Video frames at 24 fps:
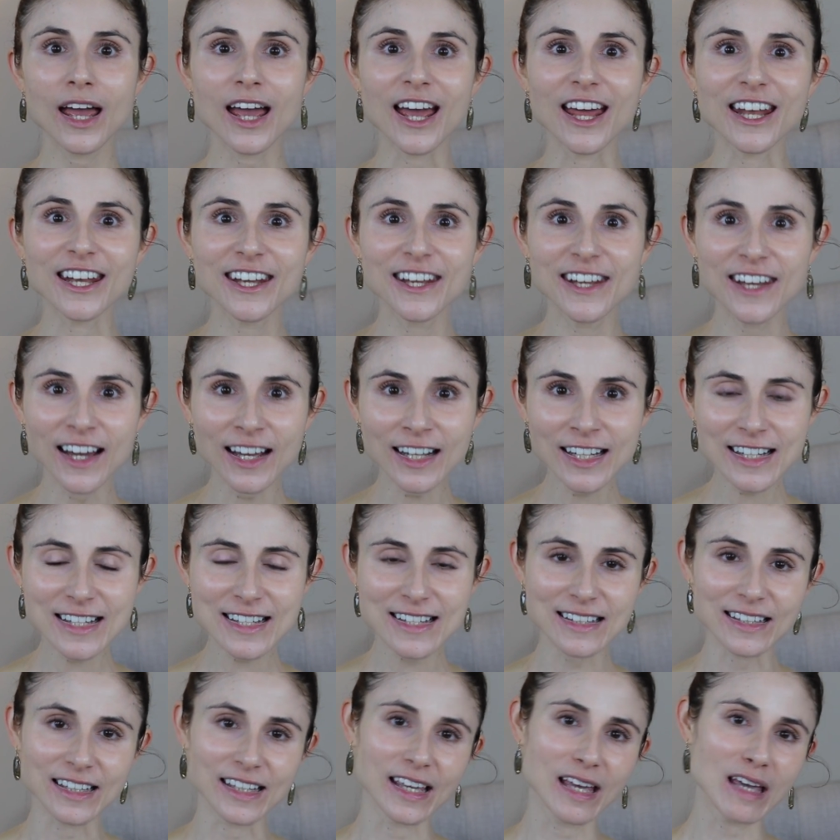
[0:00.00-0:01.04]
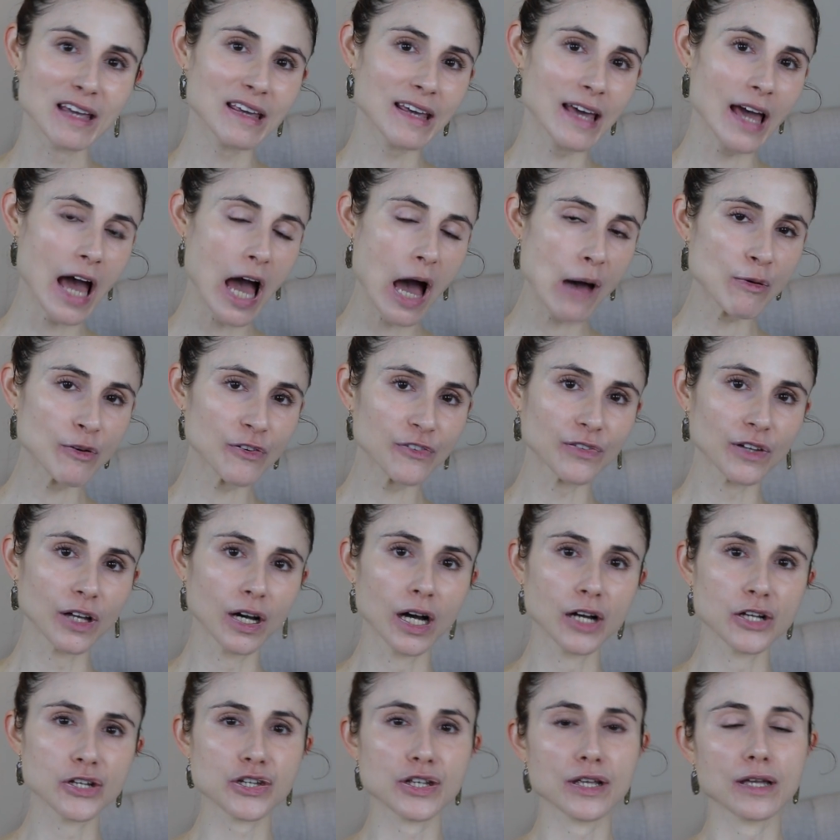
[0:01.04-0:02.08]
and nicely
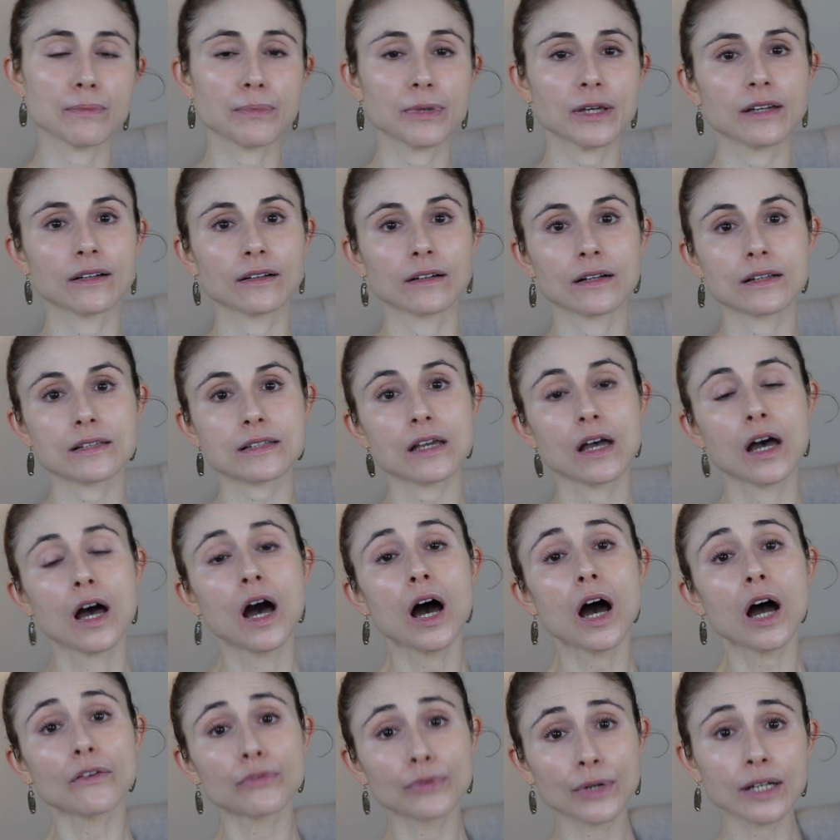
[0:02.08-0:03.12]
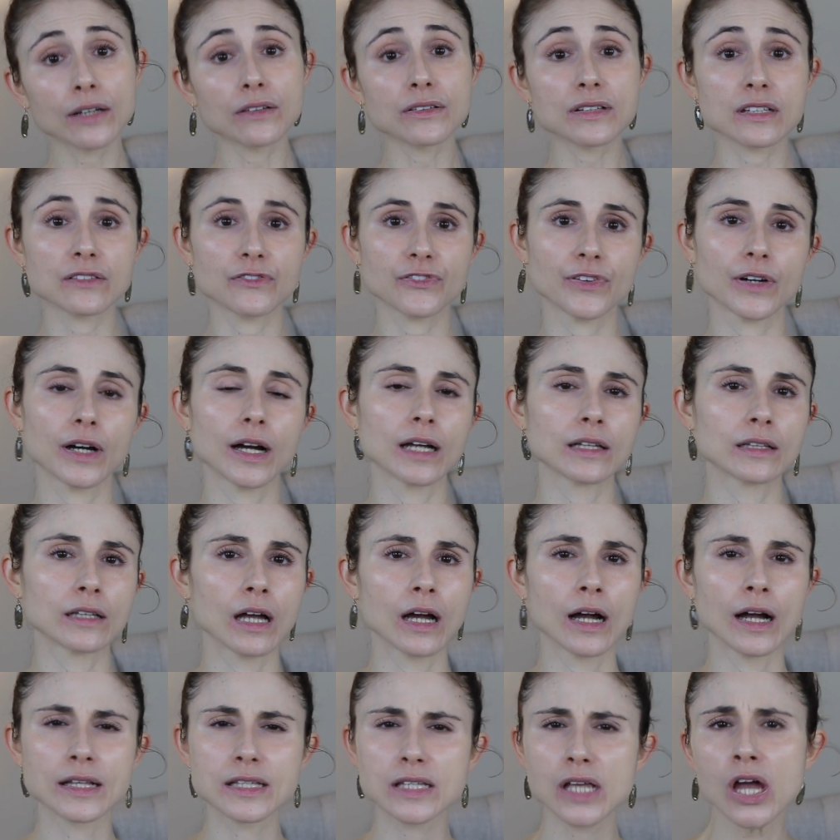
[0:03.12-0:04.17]
camouflage the appearance of wrinkles and fine
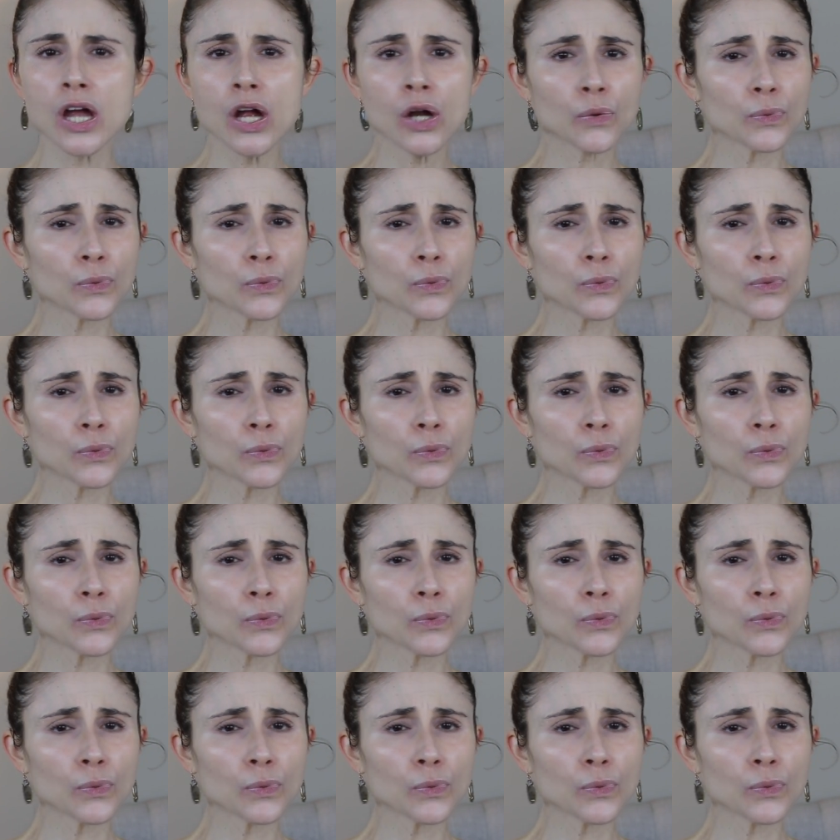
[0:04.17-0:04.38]
lines,